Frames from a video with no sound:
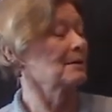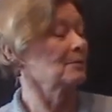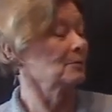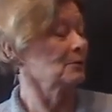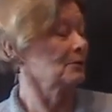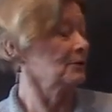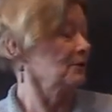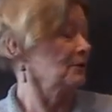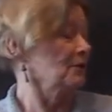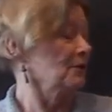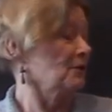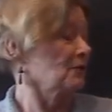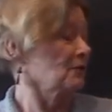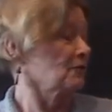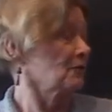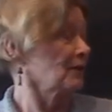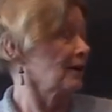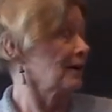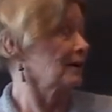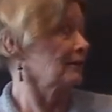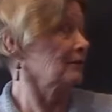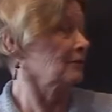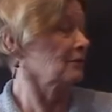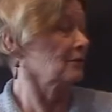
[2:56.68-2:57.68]
would,
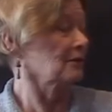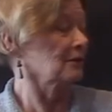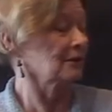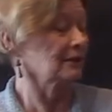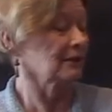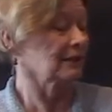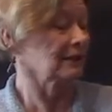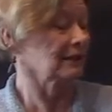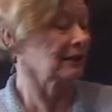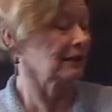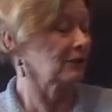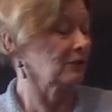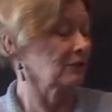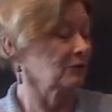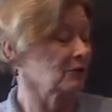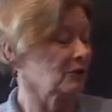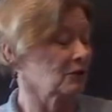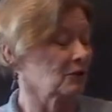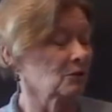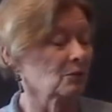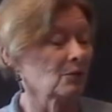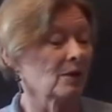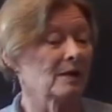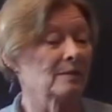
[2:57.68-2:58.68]
try to look a little and
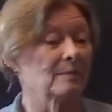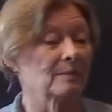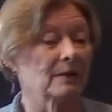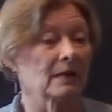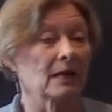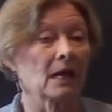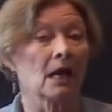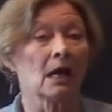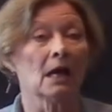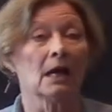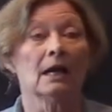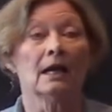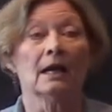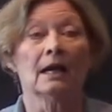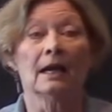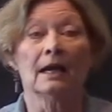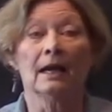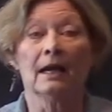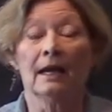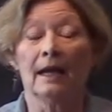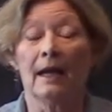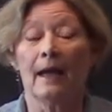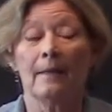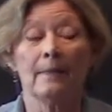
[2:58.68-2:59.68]
look away.
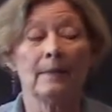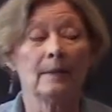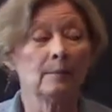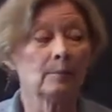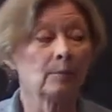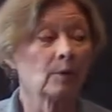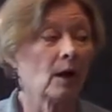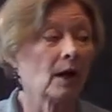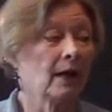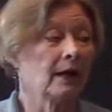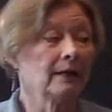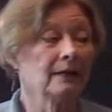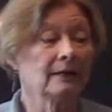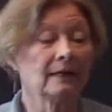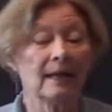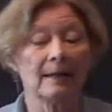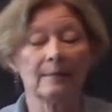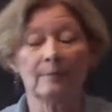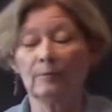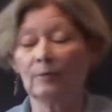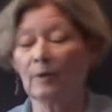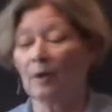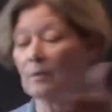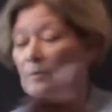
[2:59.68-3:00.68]
And then Brian
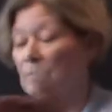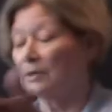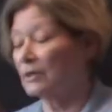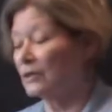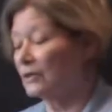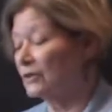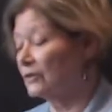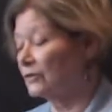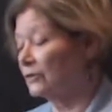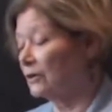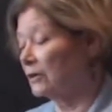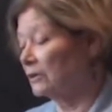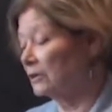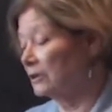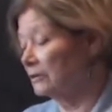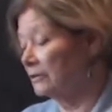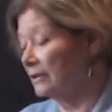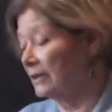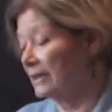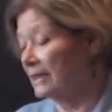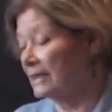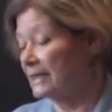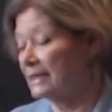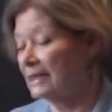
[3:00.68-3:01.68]
came around with the stroller,
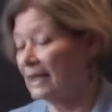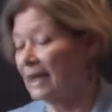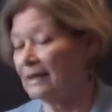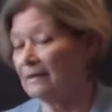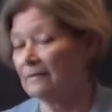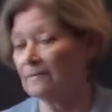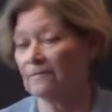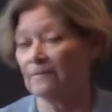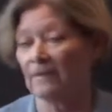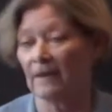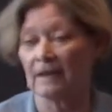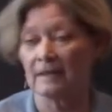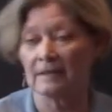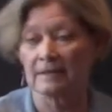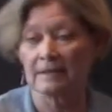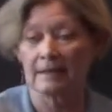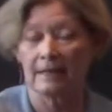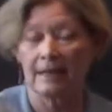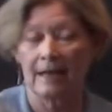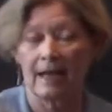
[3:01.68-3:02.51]
and he sat facing